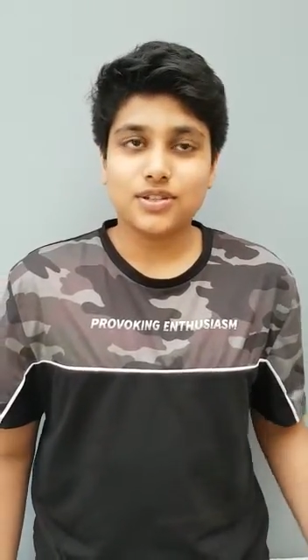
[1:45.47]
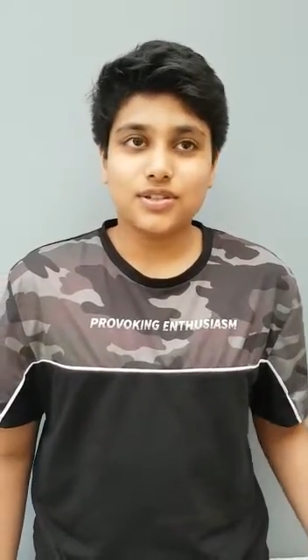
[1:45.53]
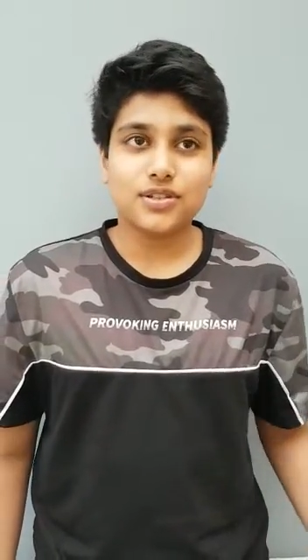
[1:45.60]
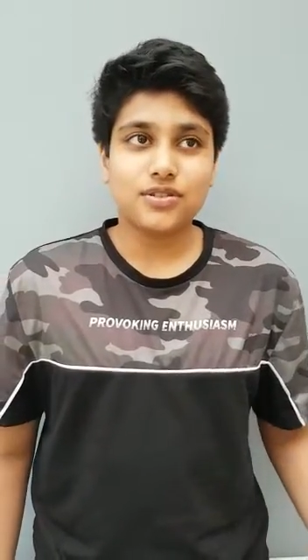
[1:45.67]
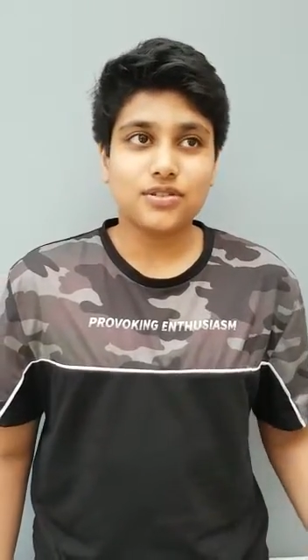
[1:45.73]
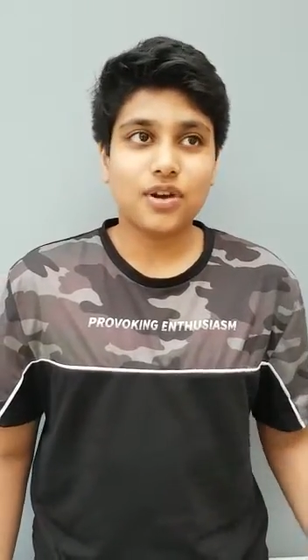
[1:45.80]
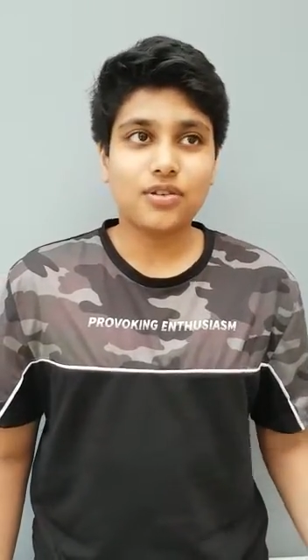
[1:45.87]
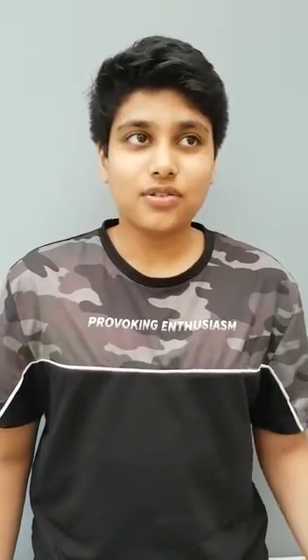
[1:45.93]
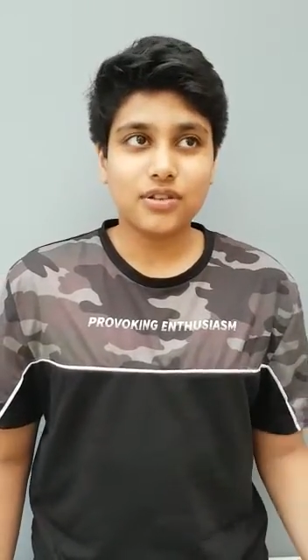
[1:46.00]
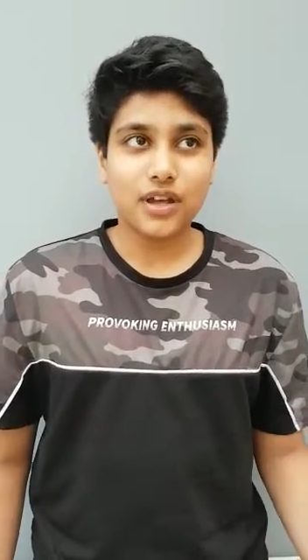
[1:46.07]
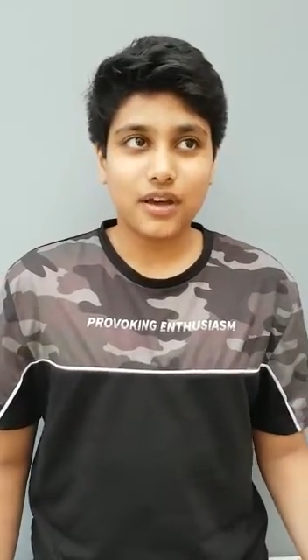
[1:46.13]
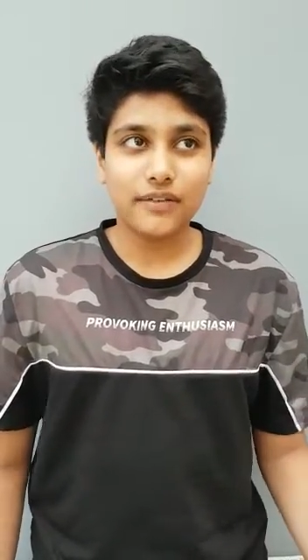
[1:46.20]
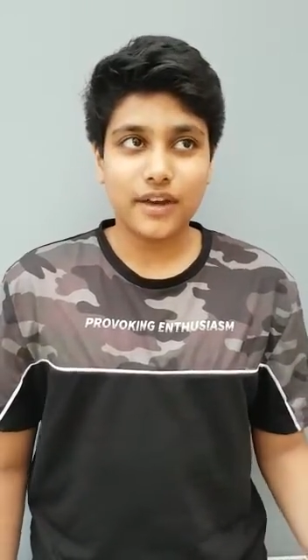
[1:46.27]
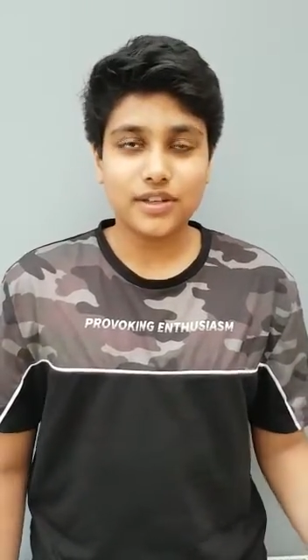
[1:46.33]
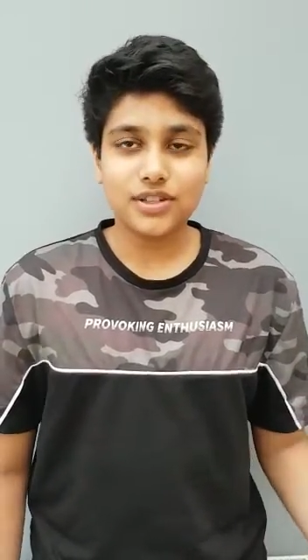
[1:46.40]
Sonal
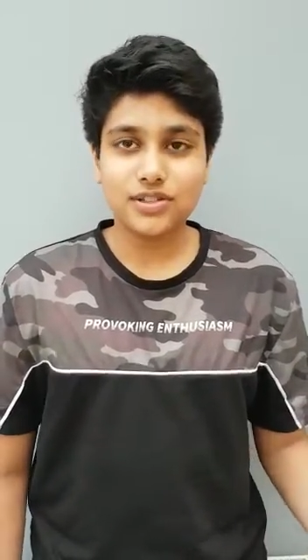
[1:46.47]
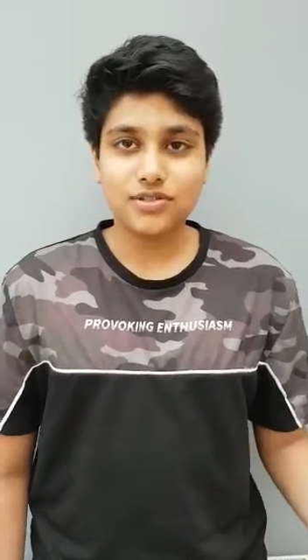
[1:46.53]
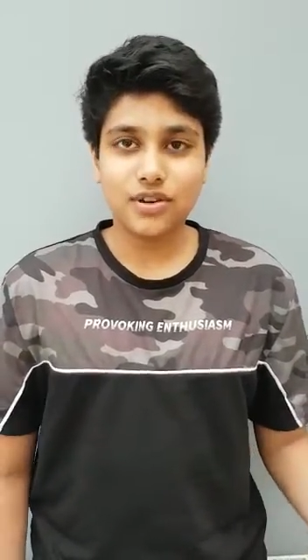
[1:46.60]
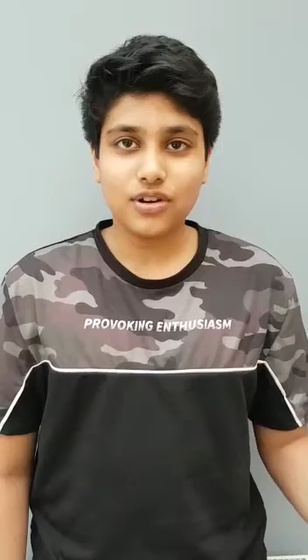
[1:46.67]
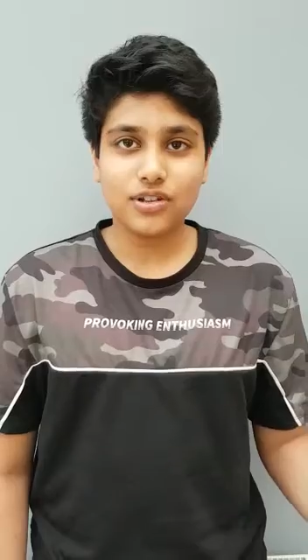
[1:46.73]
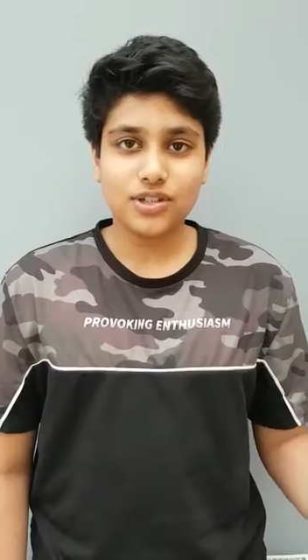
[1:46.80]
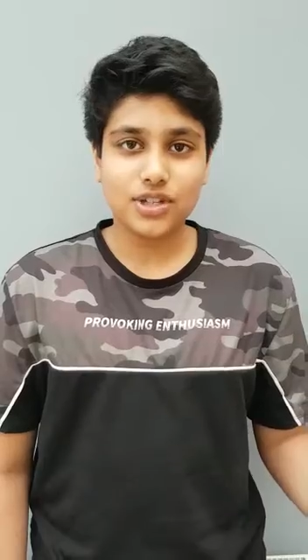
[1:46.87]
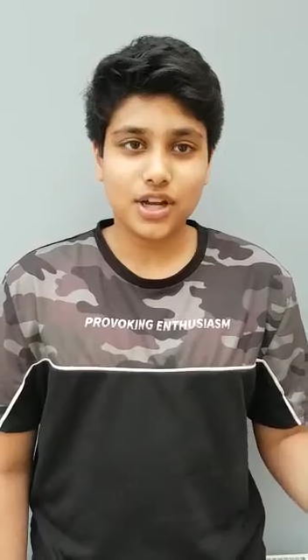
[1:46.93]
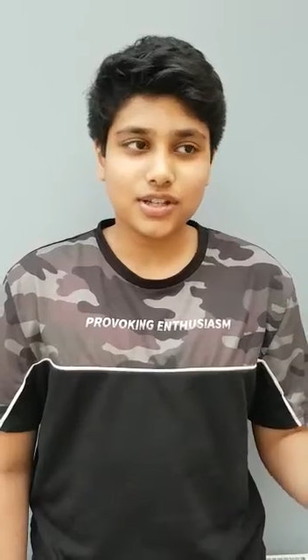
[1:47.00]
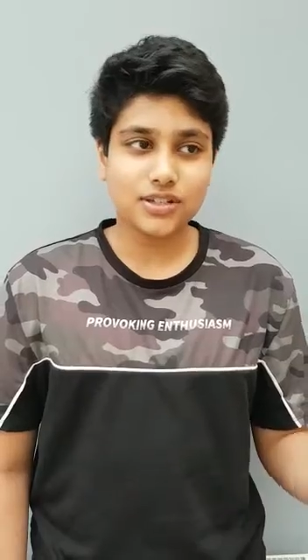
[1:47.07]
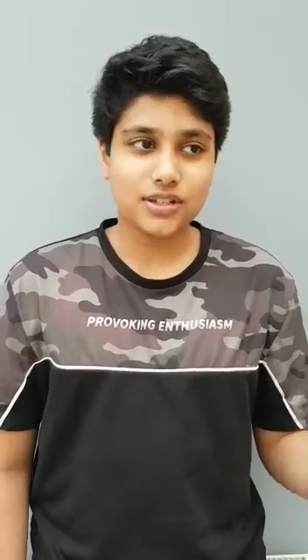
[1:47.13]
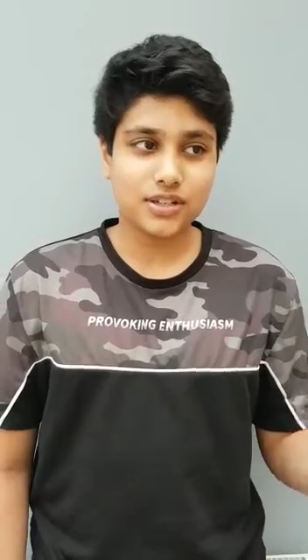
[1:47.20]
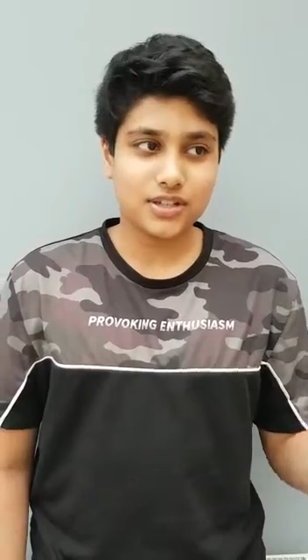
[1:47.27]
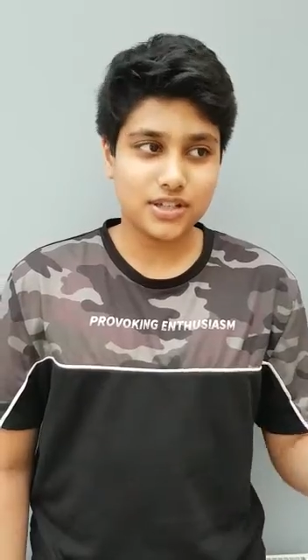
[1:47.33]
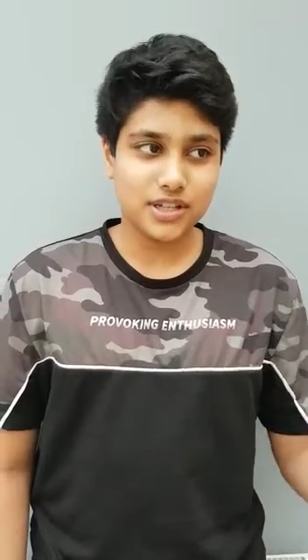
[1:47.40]
Dave, she's not just
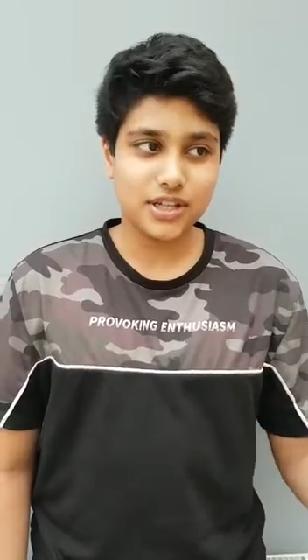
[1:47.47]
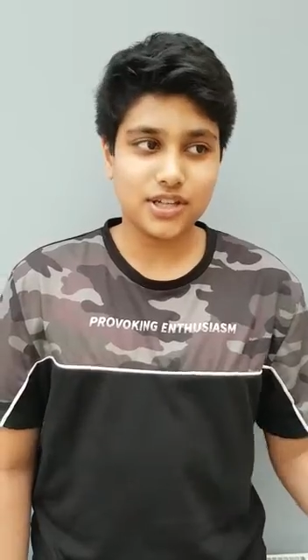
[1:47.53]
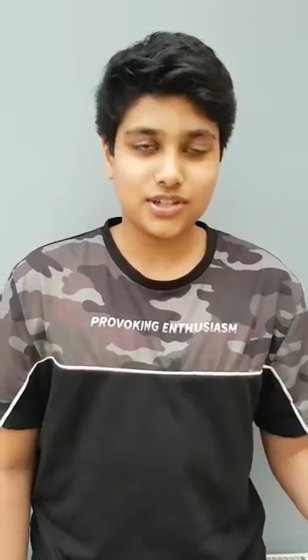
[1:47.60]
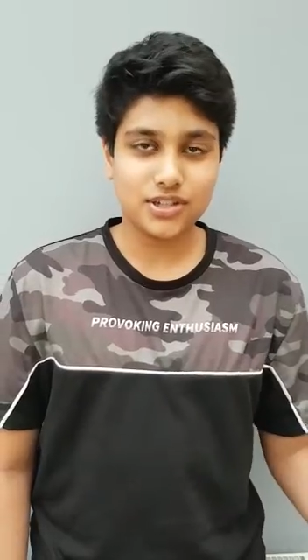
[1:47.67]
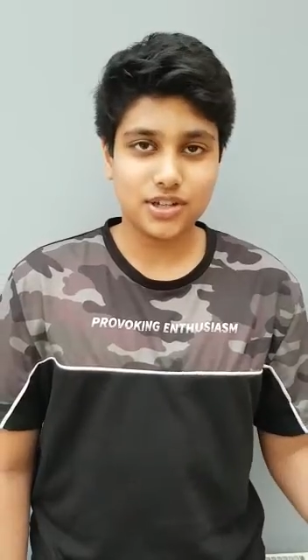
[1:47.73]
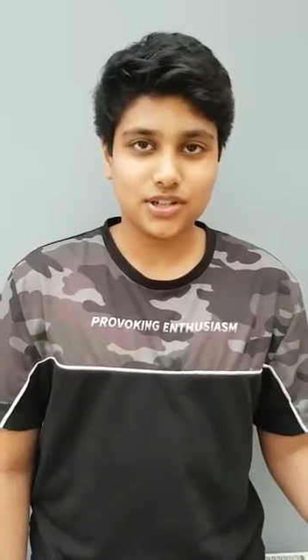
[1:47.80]
a teacher.